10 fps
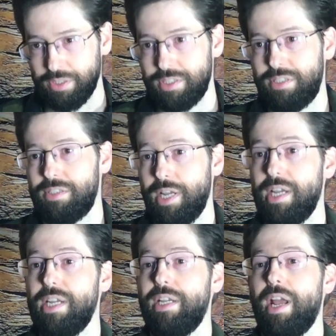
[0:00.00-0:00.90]

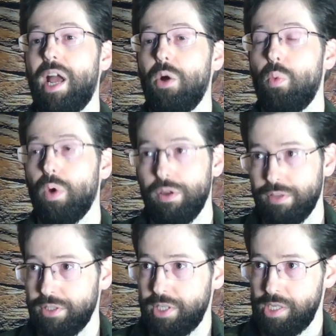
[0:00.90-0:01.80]
saying how
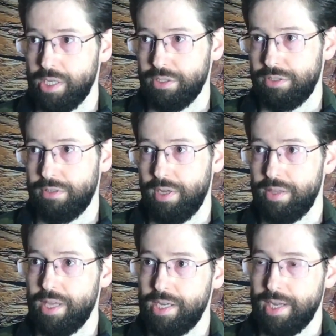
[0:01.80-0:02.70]
worthless he is, and
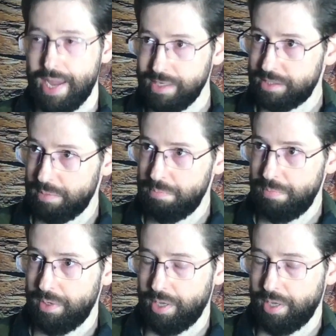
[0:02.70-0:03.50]
that he hates him,